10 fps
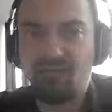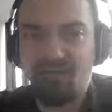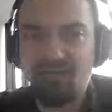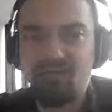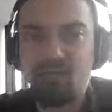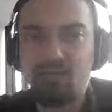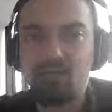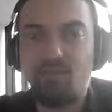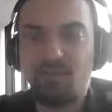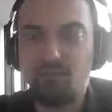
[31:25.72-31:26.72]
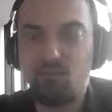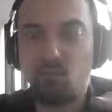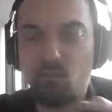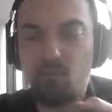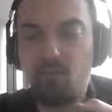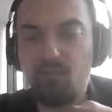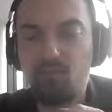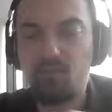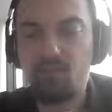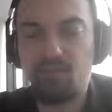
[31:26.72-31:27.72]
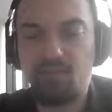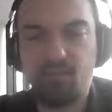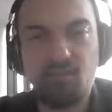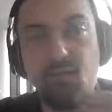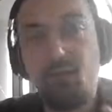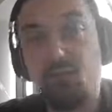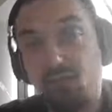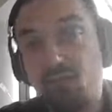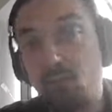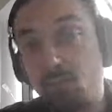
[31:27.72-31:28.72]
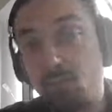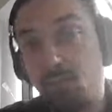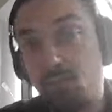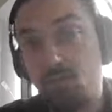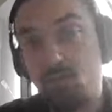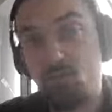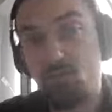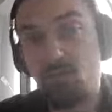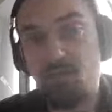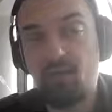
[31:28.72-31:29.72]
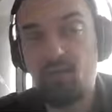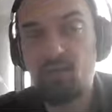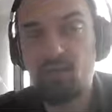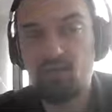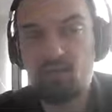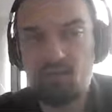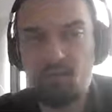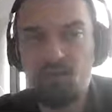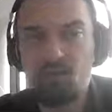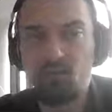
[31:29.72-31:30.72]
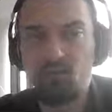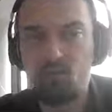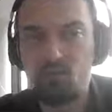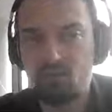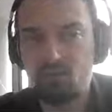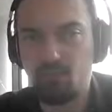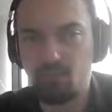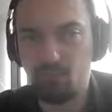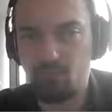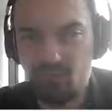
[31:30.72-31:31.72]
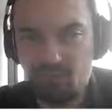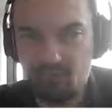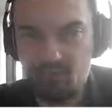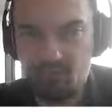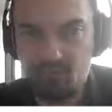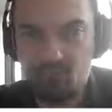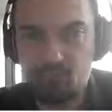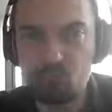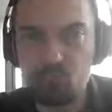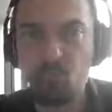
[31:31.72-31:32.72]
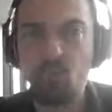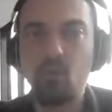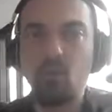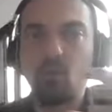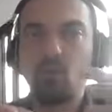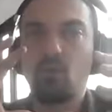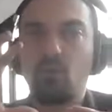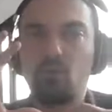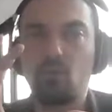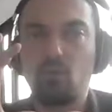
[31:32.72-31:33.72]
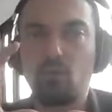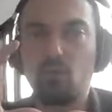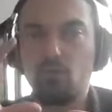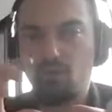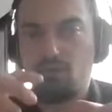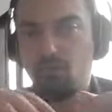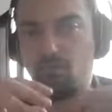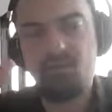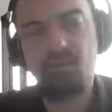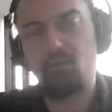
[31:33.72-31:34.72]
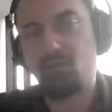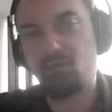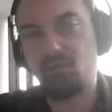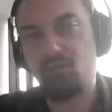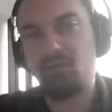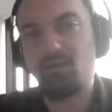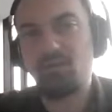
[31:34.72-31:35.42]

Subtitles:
articles, and all papers that have ever been published by the American Physical Society. So here, basically,